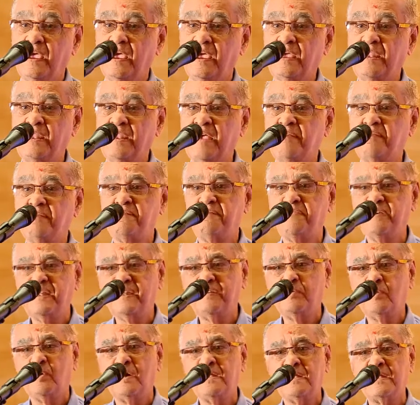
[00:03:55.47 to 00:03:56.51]
In
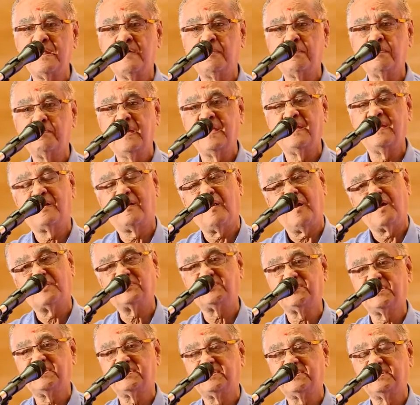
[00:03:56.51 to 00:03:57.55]
every one of my
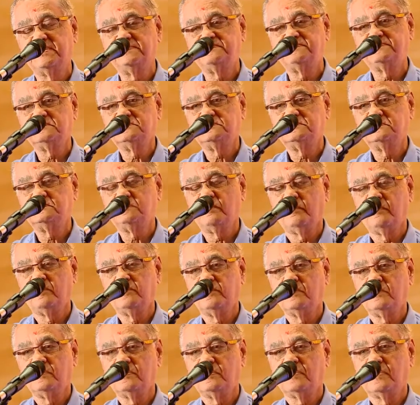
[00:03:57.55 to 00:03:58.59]
classes,
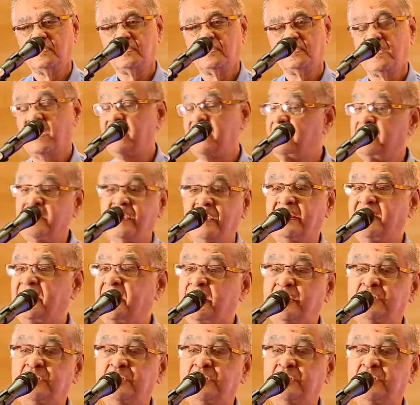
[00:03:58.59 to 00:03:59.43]
I really